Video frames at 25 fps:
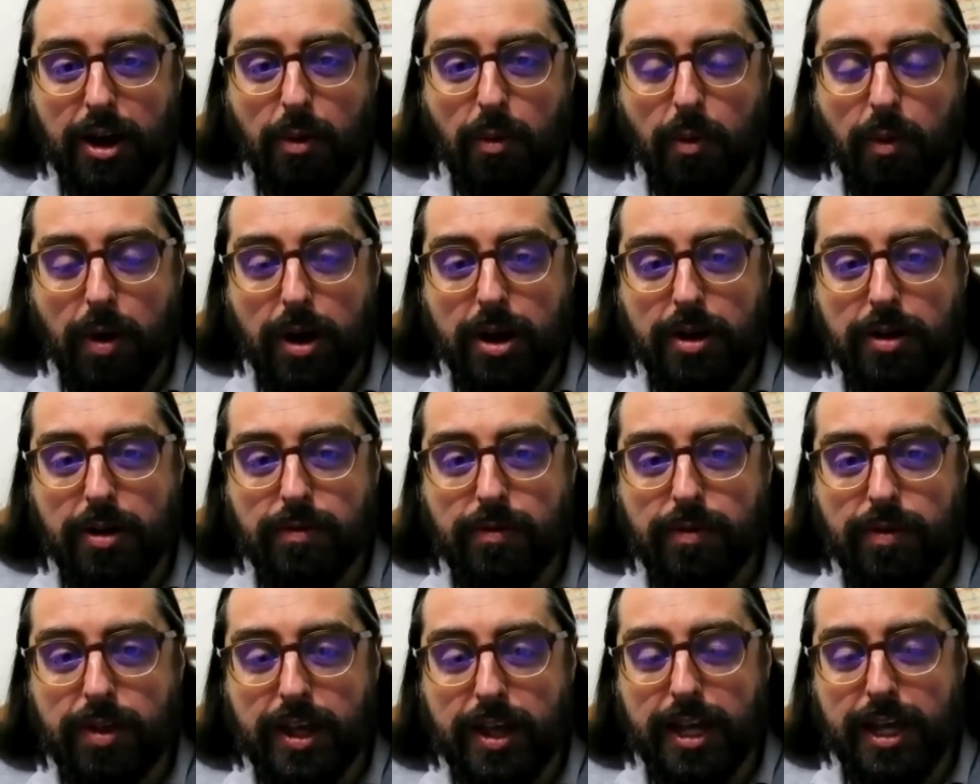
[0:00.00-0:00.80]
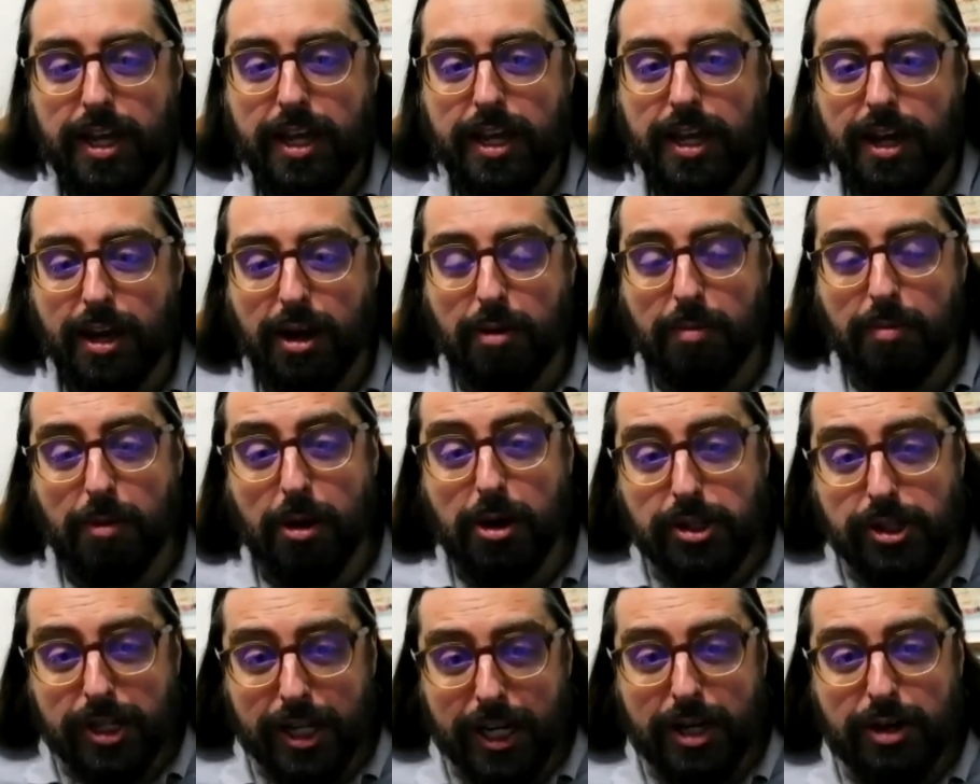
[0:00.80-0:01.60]
one of the
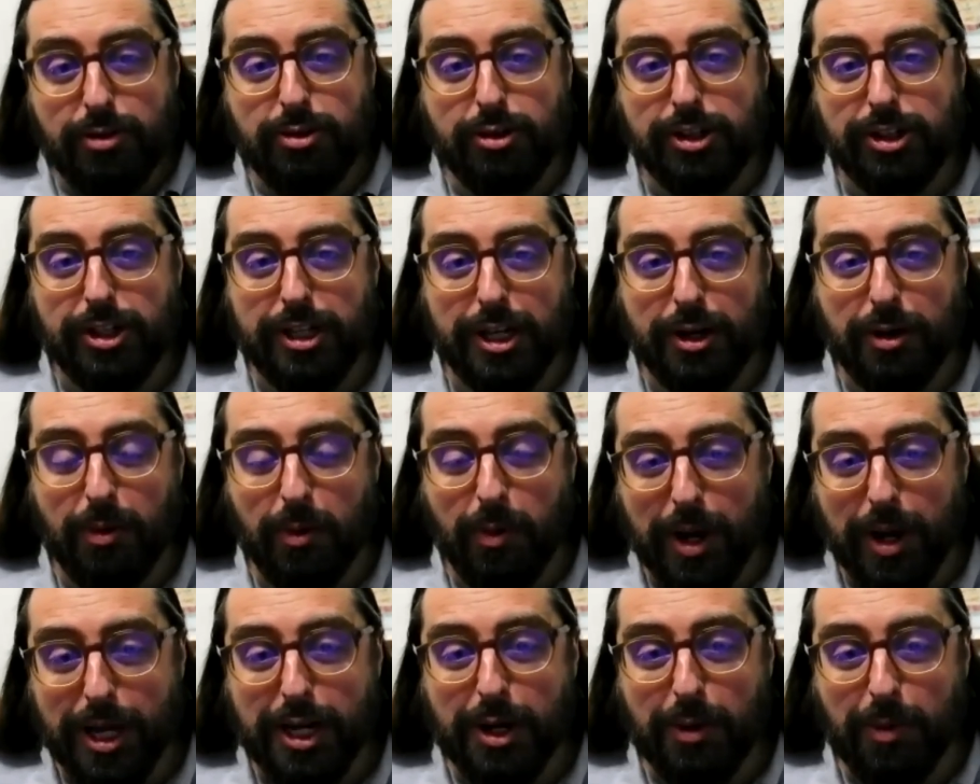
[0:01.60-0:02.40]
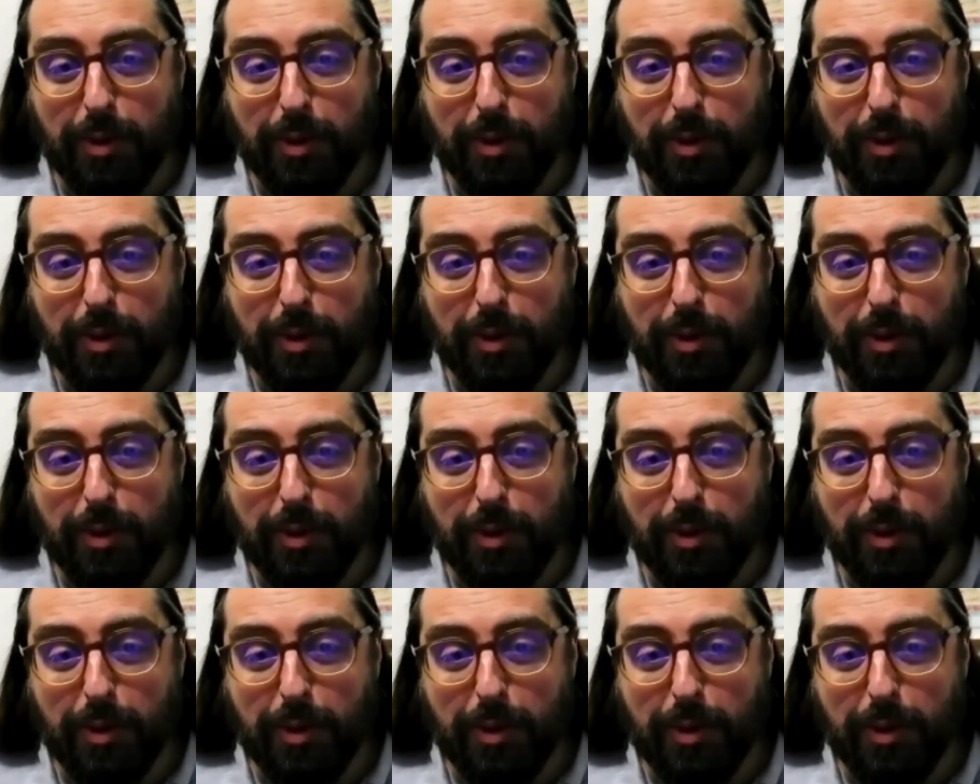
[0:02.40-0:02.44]
most interesting, weird,